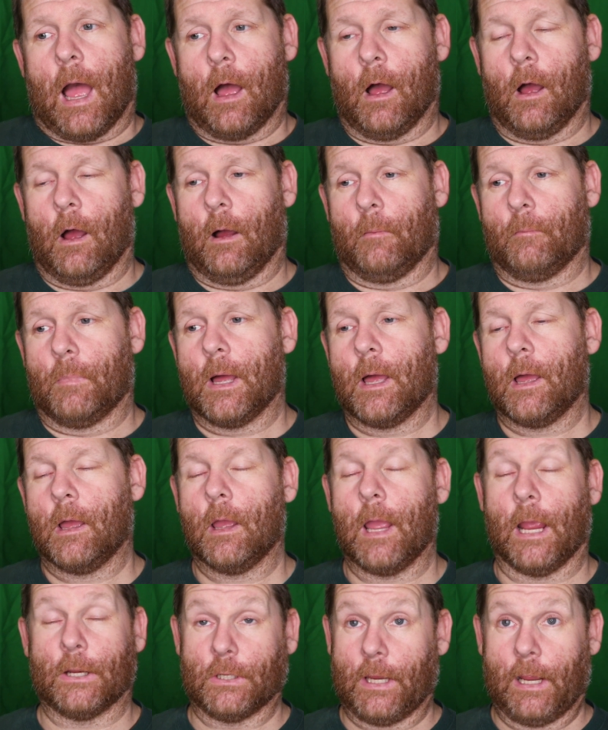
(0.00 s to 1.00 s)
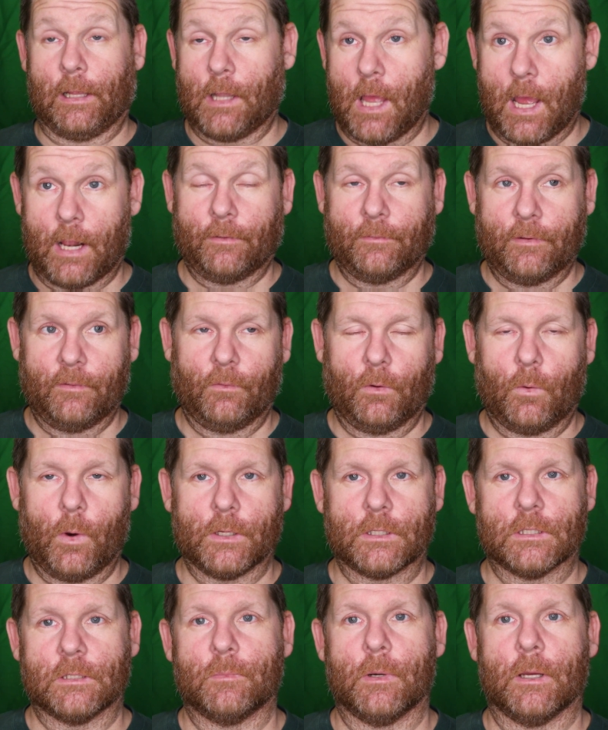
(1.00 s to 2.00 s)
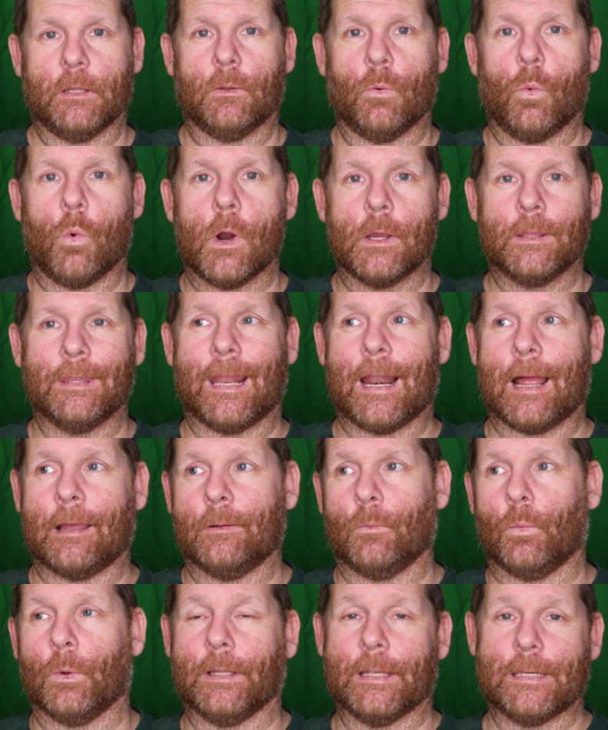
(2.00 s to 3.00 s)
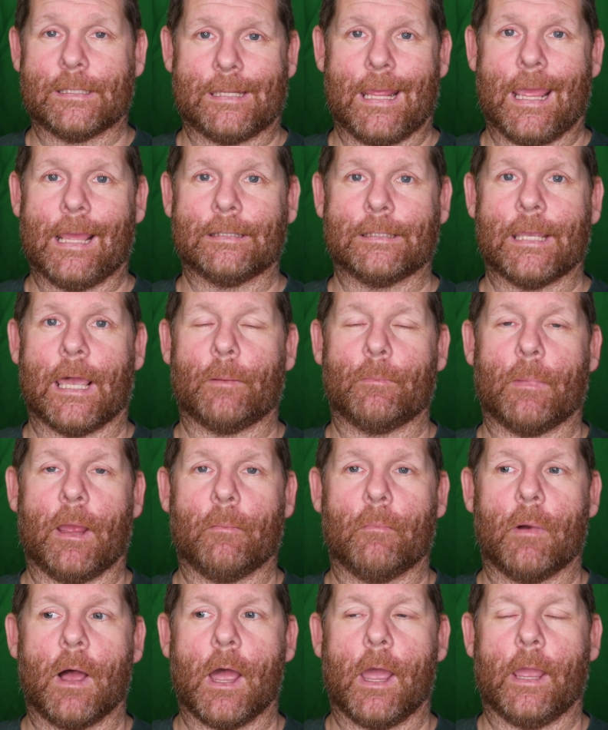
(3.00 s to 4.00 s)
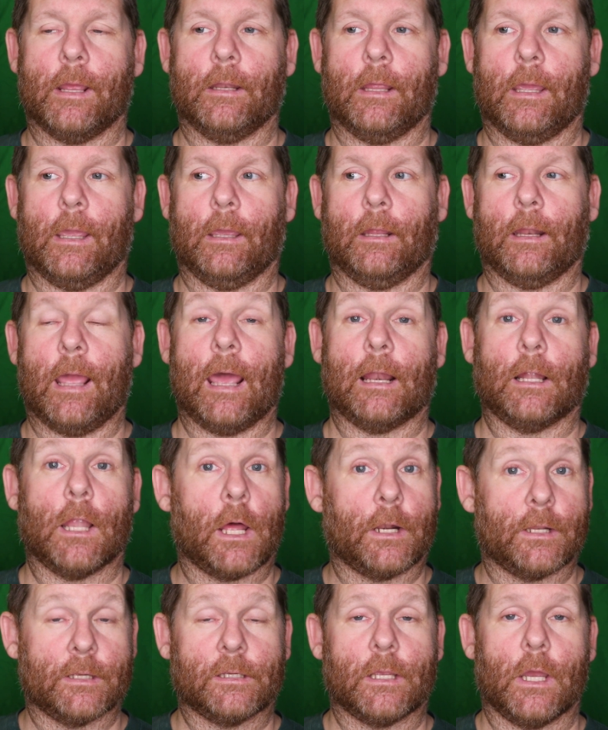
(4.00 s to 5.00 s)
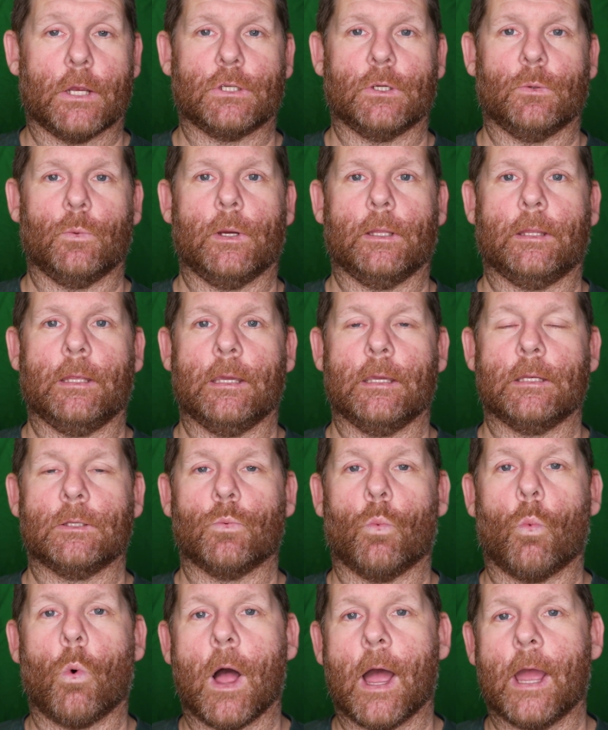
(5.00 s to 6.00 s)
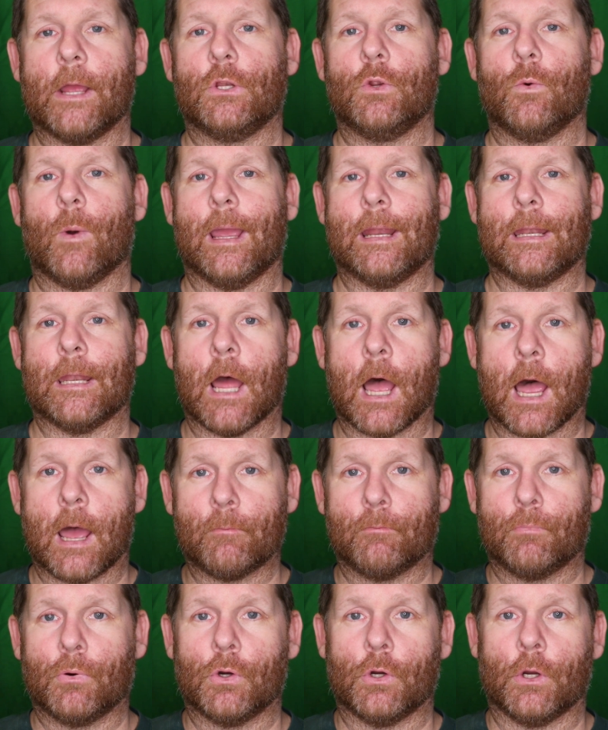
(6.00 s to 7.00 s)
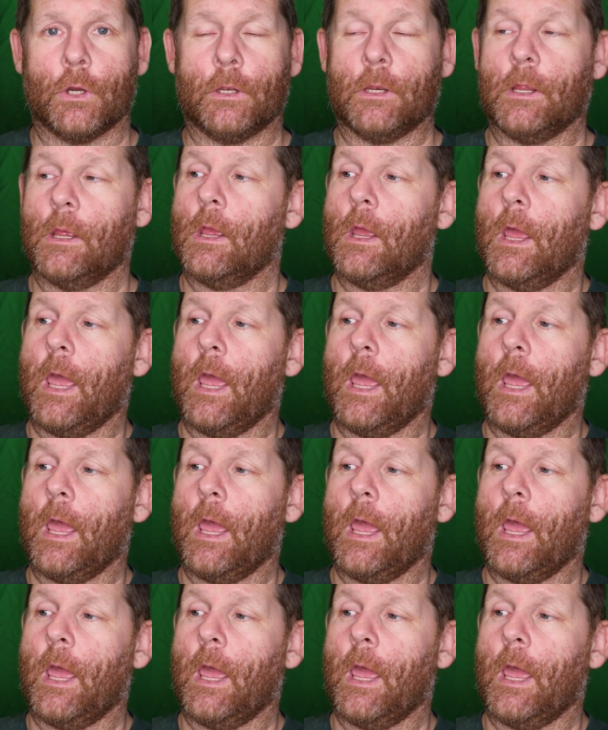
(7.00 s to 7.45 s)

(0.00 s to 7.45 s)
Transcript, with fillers: um, actually, I had a lot of different questions, but the one that really stands out in my mind and had a lot of discussion with is why do I not put